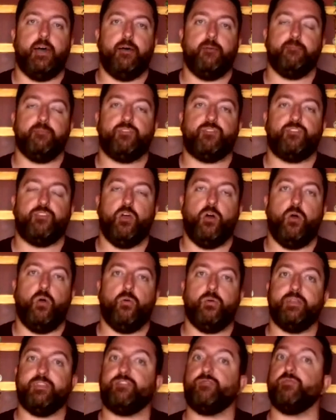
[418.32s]
So
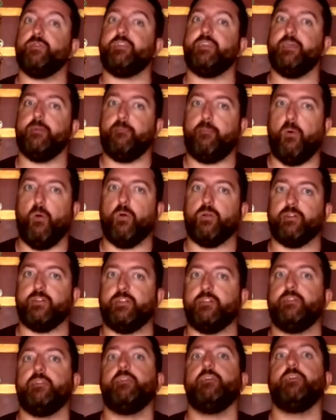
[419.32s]
it's really important
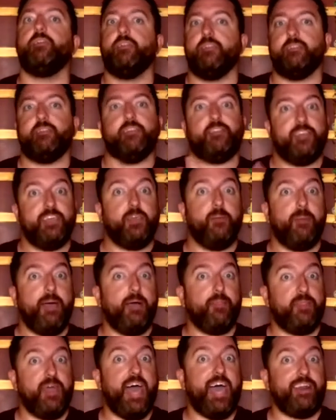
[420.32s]
to think
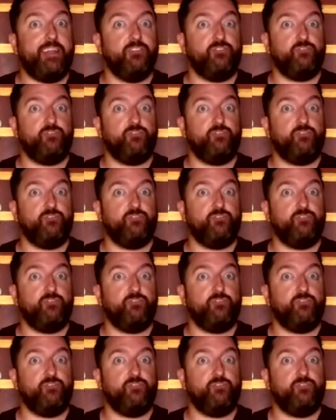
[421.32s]
about that as